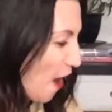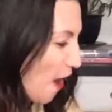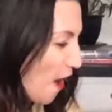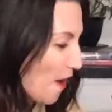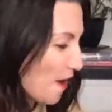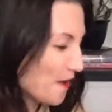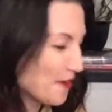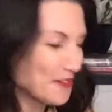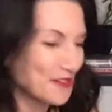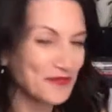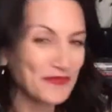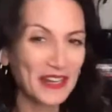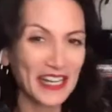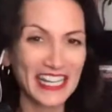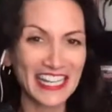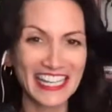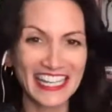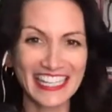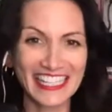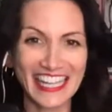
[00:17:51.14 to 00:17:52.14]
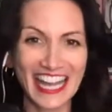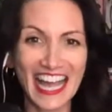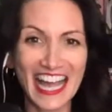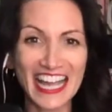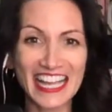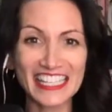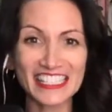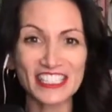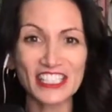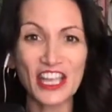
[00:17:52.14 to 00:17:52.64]
Oh my
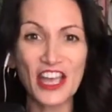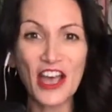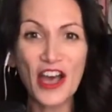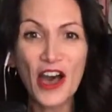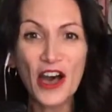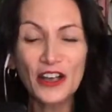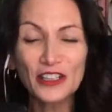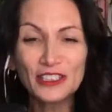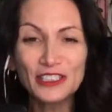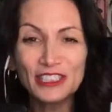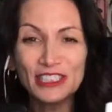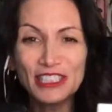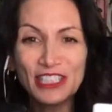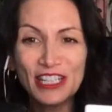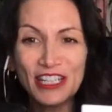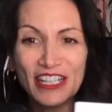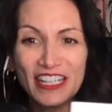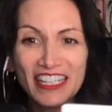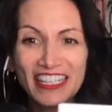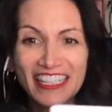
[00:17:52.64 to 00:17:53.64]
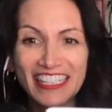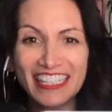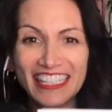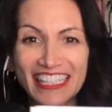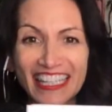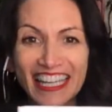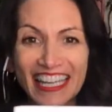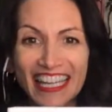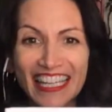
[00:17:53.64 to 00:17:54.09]
gosh. Look.